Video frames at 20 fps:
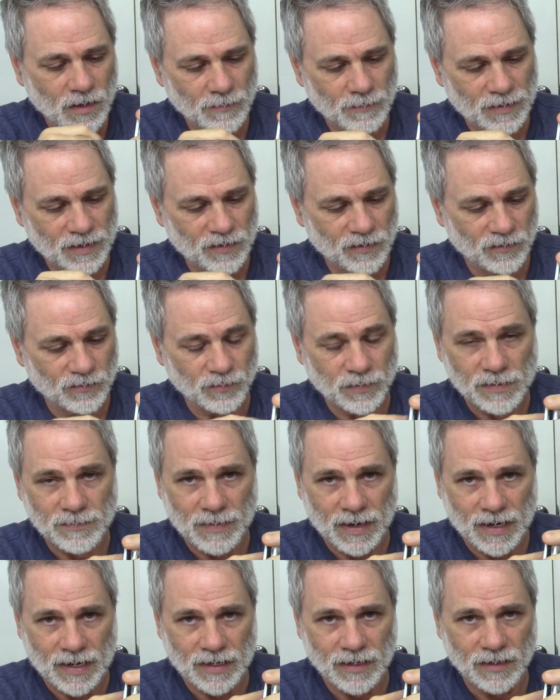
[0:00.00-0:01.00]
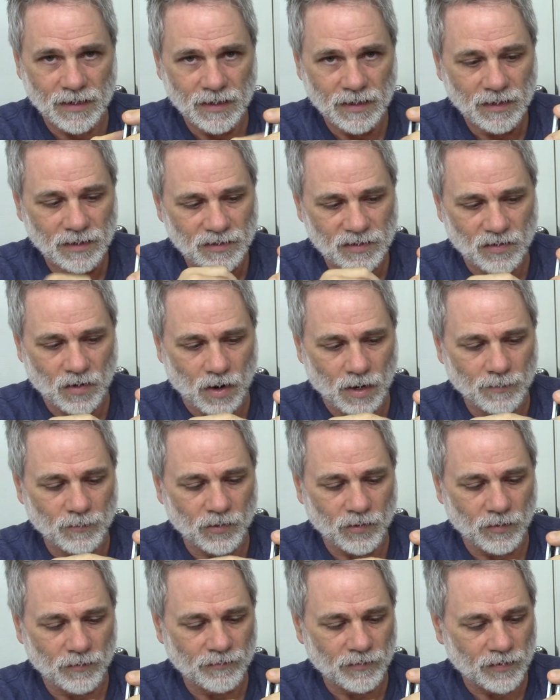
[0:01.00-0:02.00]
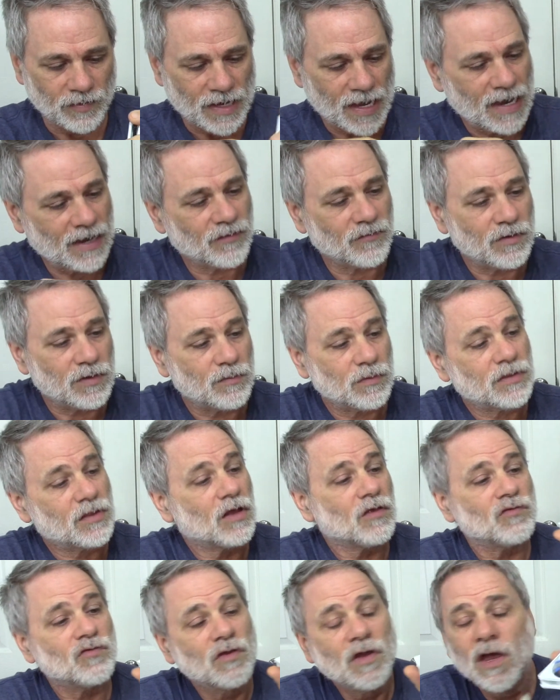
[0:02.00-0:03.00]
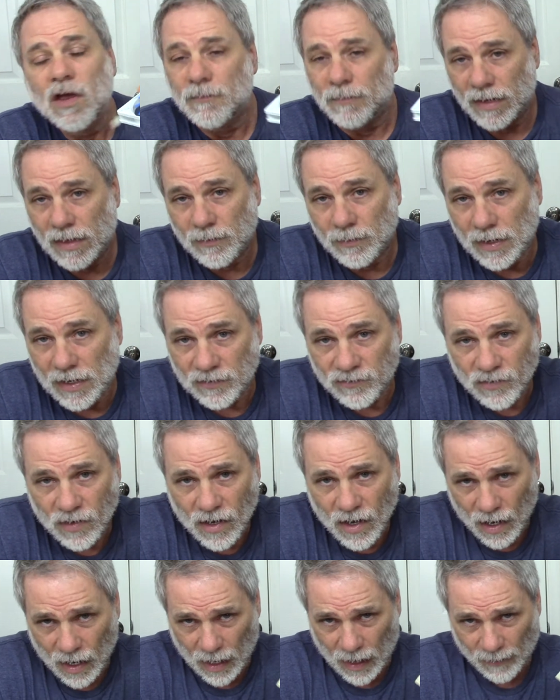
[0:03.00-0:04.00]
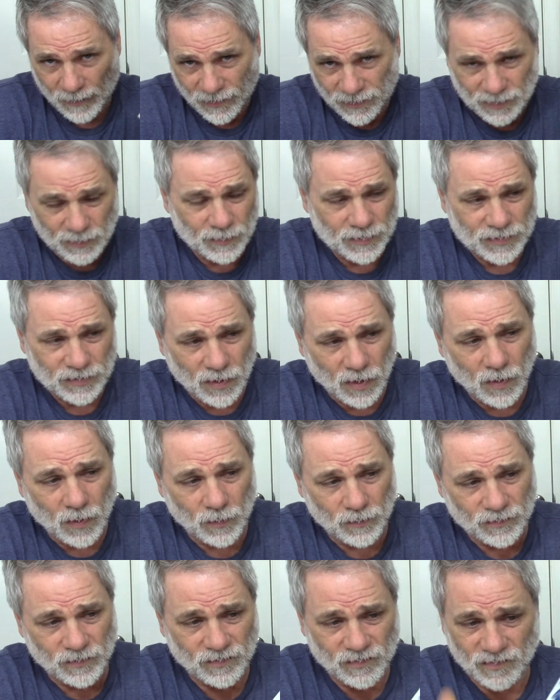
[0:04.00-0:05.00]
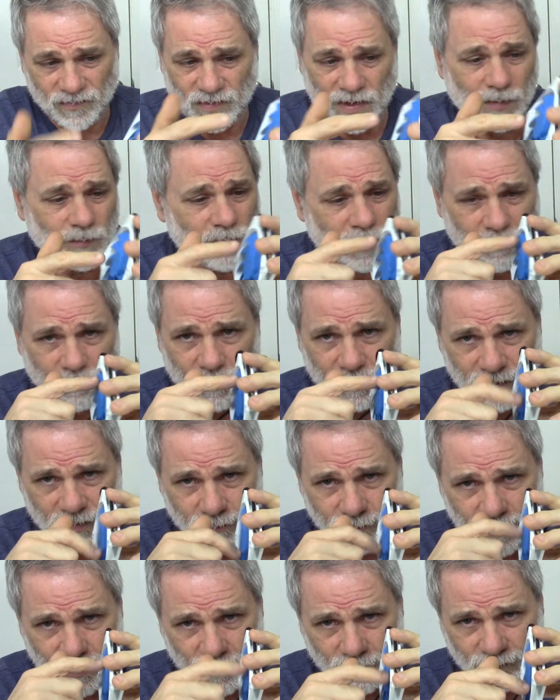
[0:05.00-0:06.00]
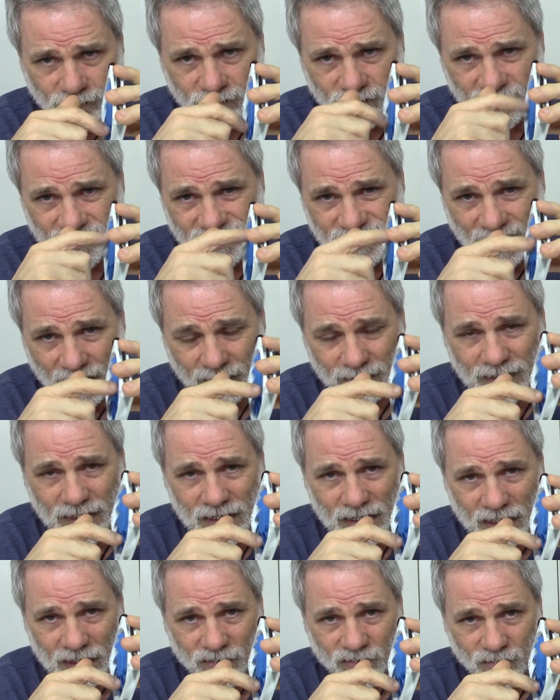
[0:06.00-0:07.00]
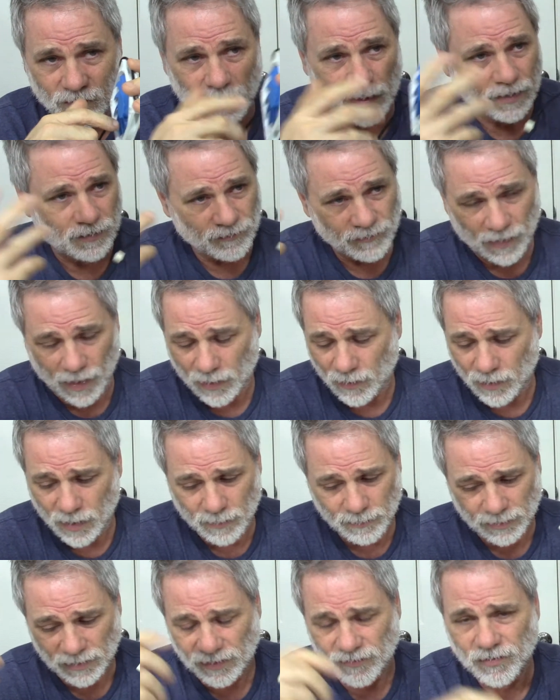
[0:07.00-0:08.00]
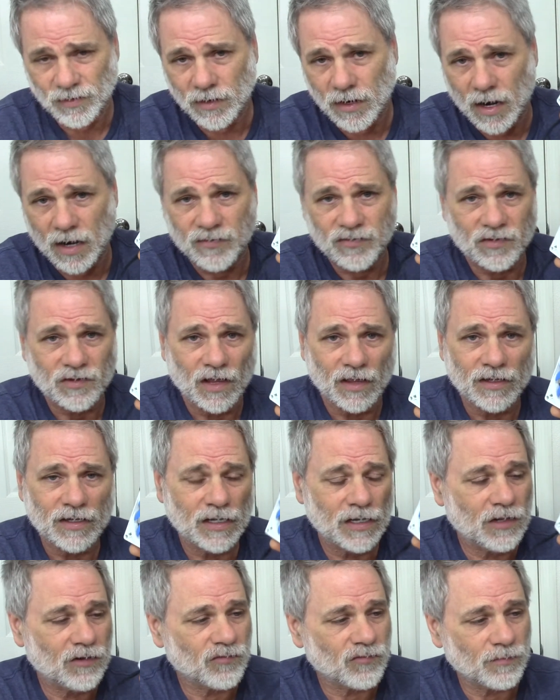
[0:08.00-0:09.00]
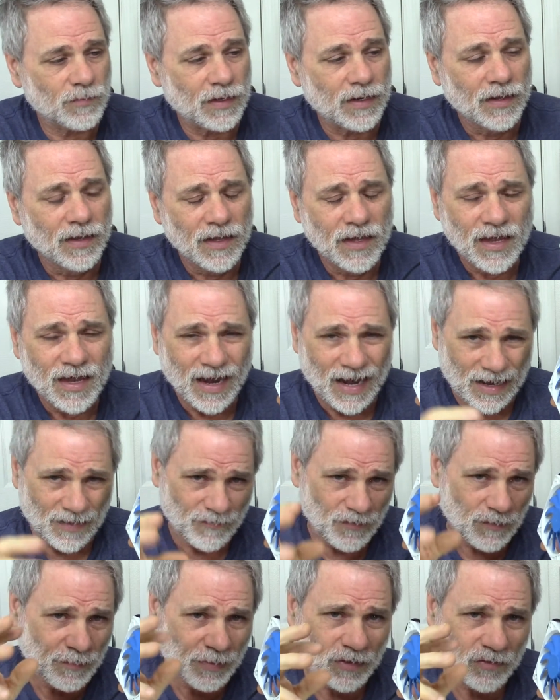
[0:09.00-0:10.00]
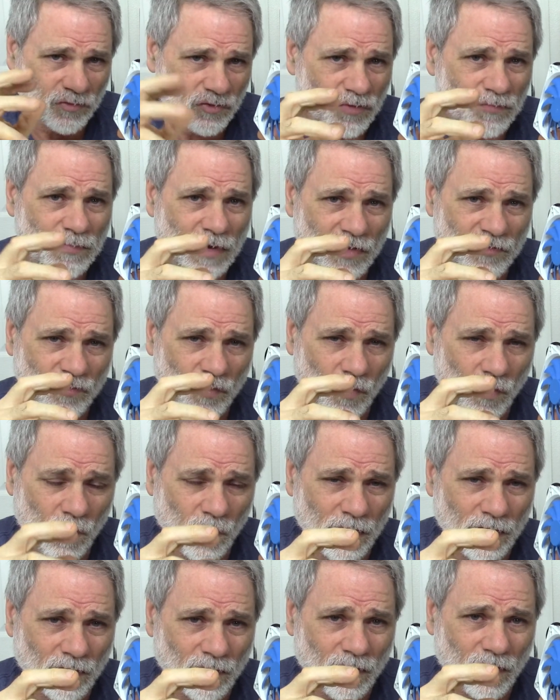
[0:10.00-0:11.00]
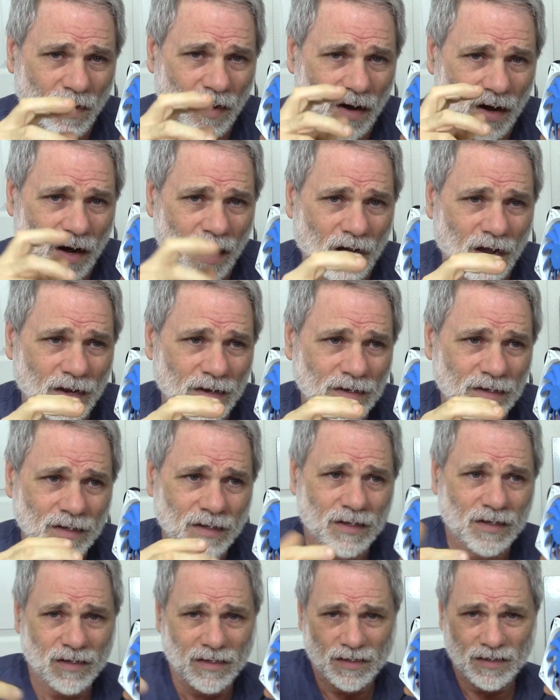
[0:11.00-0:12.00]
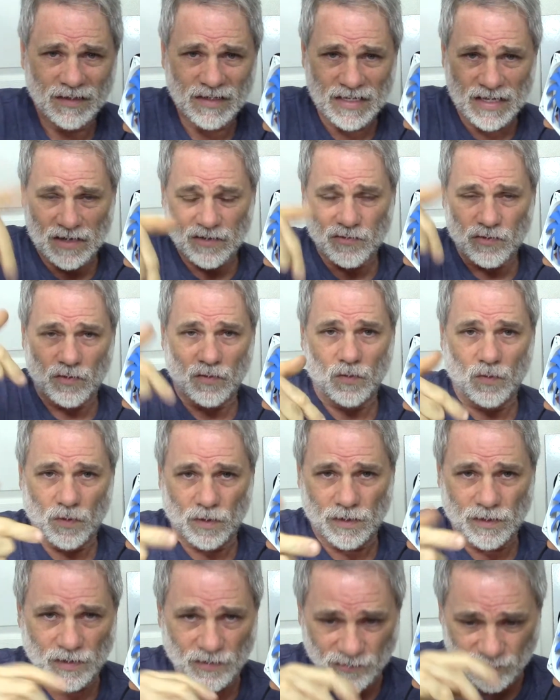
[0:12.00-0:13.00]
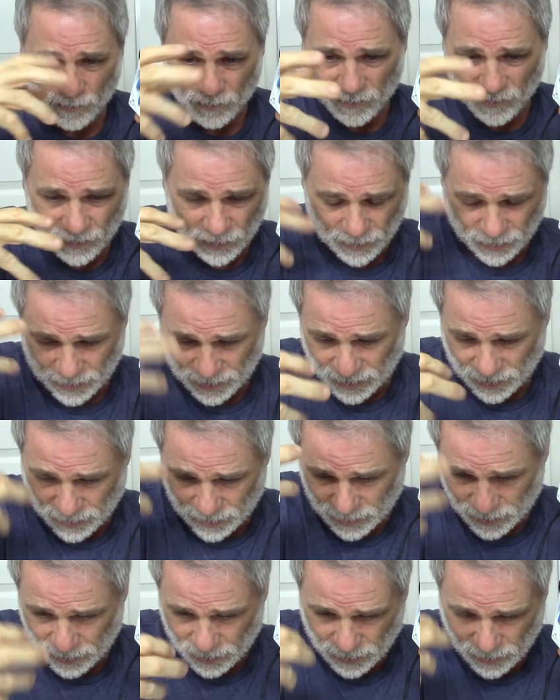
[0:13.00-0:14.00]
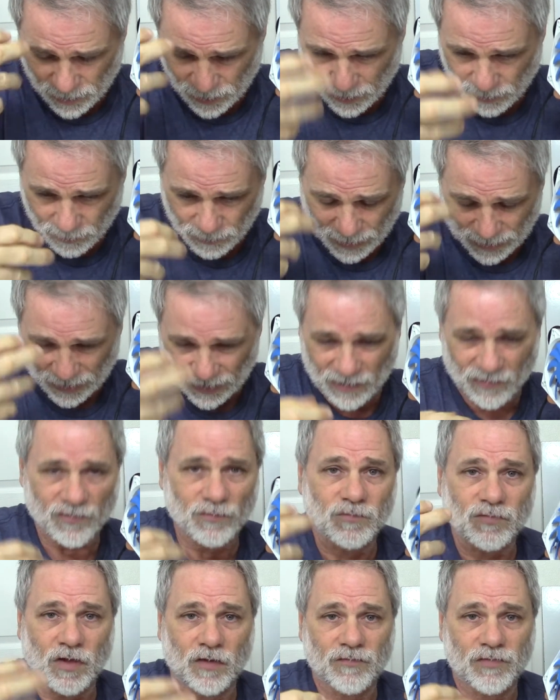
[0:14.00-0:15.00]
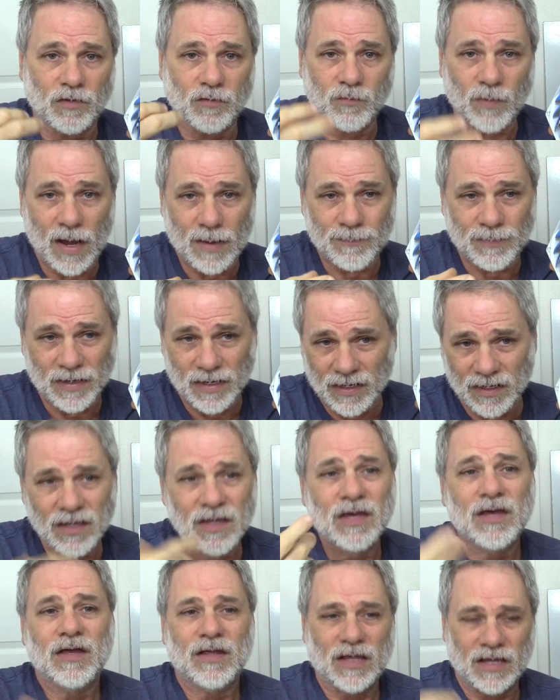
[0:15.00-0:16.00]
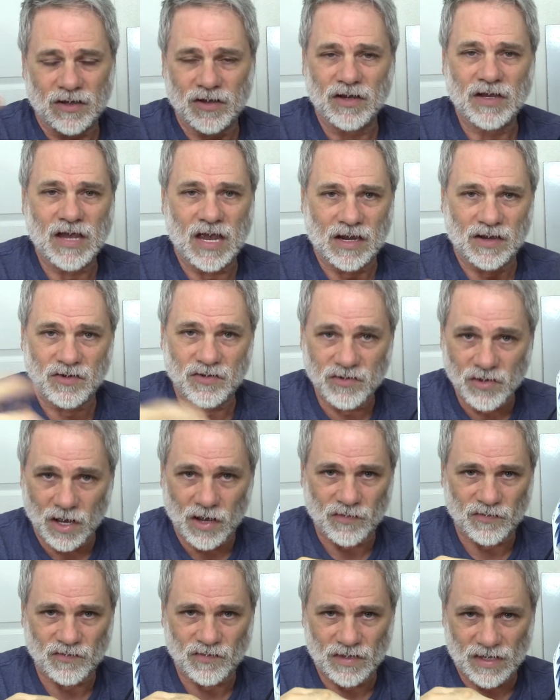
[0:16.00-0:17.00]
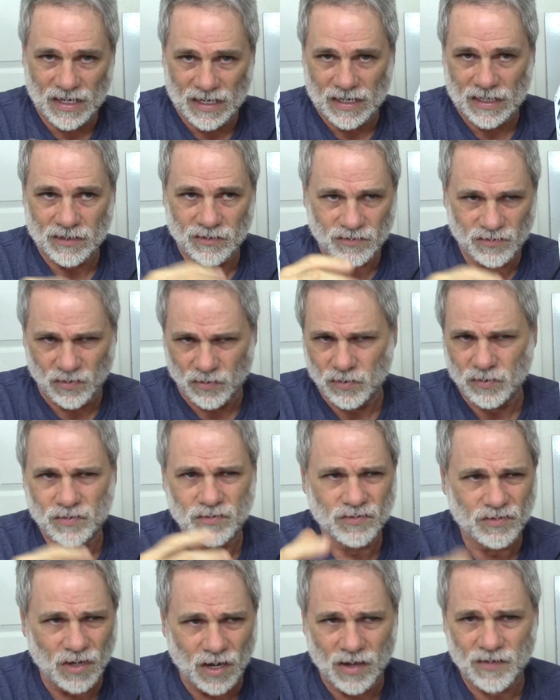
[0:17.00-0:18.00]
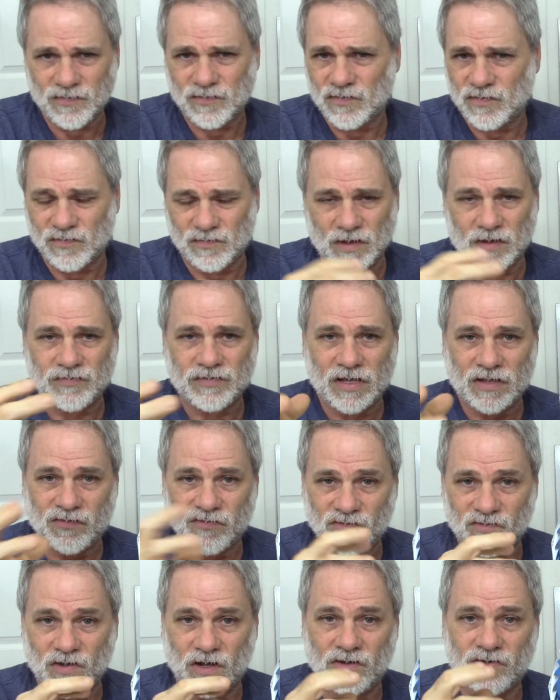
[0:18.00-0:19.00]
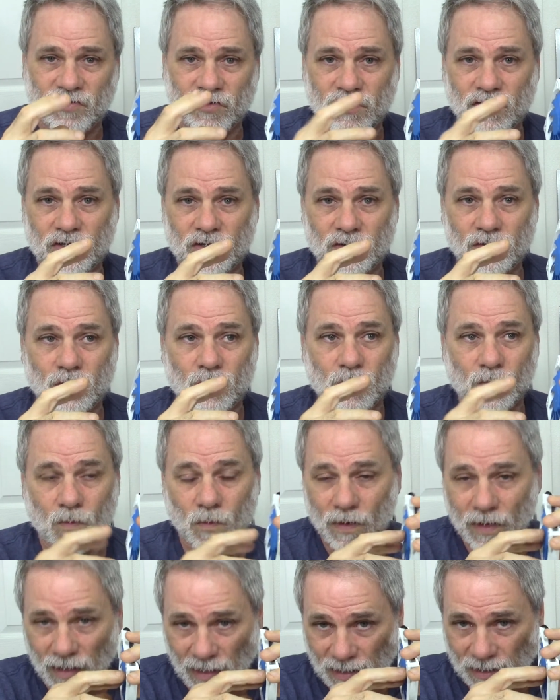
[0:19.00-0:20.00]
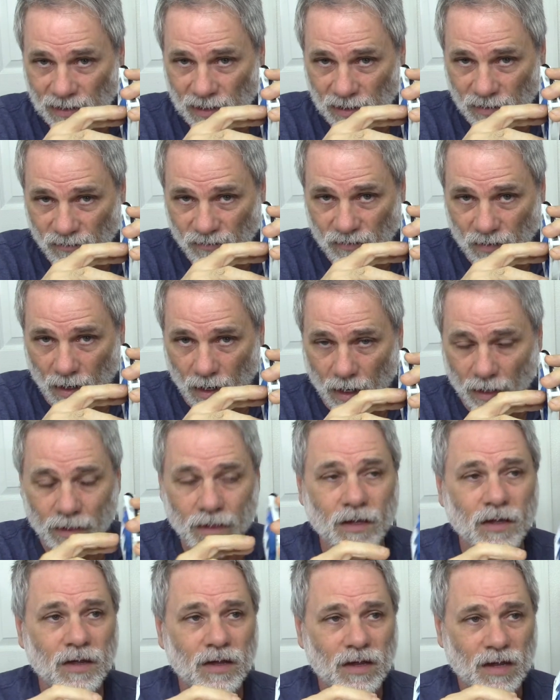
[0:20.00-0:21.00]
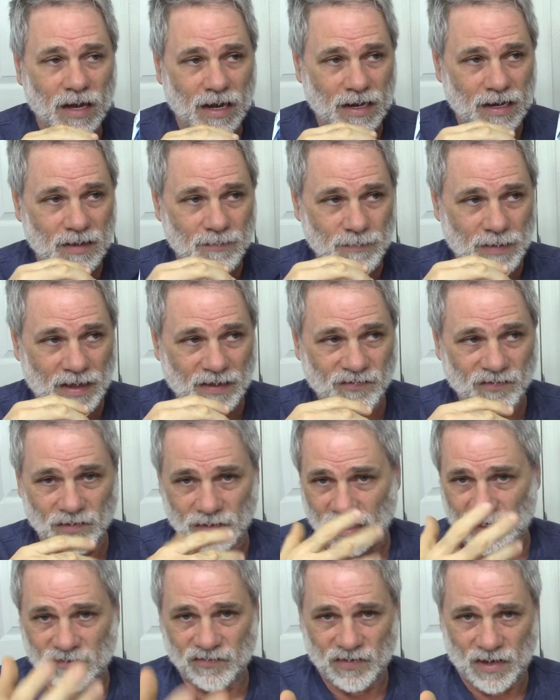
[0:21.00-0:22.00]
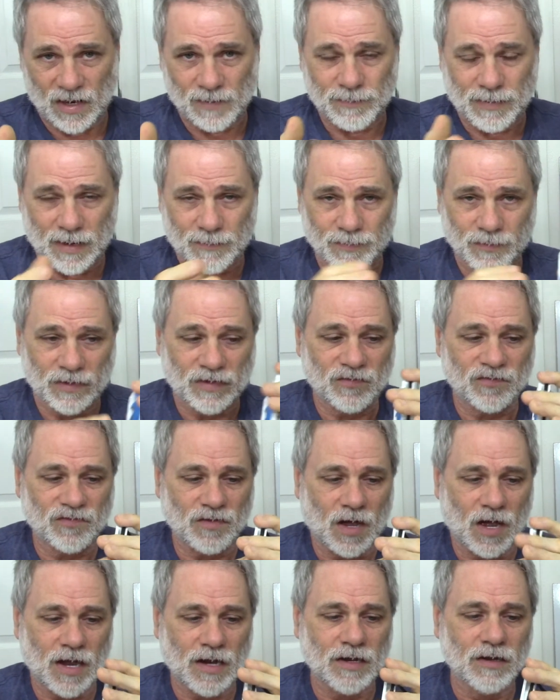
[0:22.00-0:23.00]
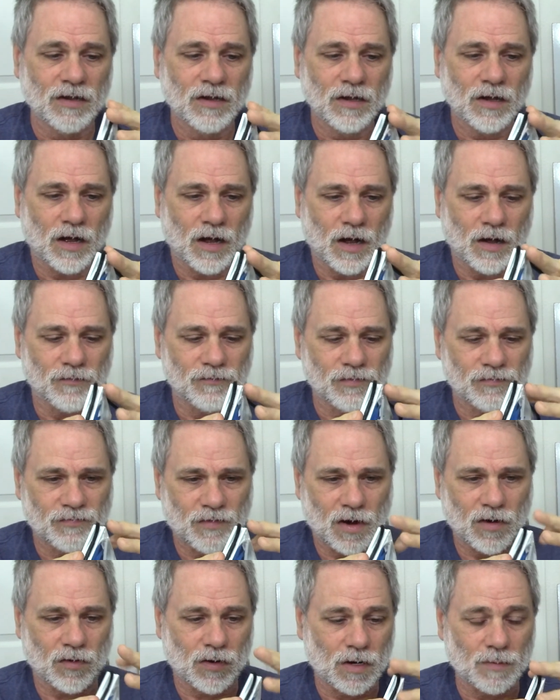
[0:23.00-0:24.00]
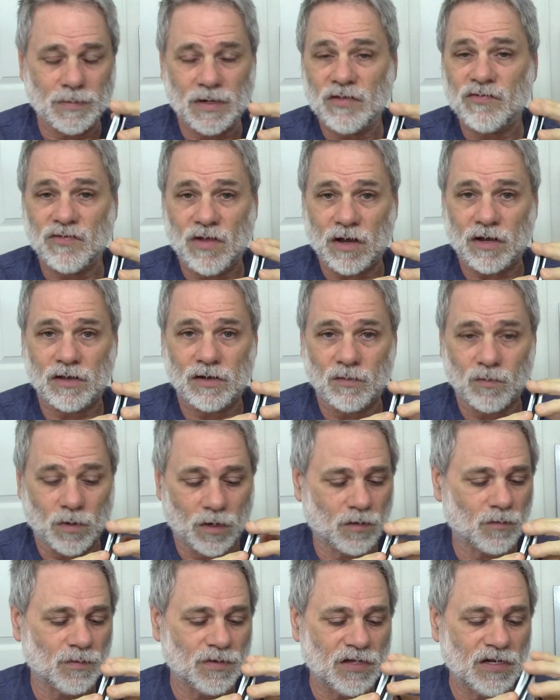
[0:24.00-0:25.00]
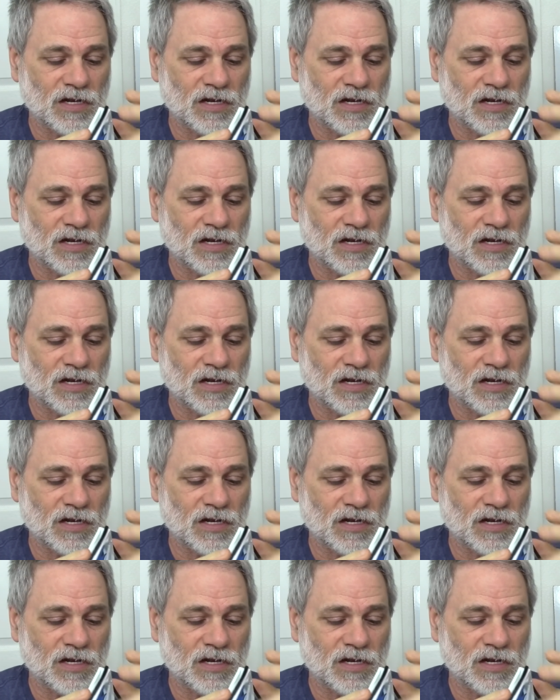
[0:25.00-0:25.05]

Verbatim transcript: because we made the armorer very angry with us. But anyways, uh, the thing with those is the same with, with computers. It's a delicate instrument. Firearm, believe it or not, is a delicate instrument. And if you put too much oil on the internal organisms, uh, the uh, uh mechanisms of the weapon, it can get dust in it. Dirt, dust, stuff gets stuck to the oiling that you've done and it makes it like sandpaper inside of the firearm and it's not going to work when you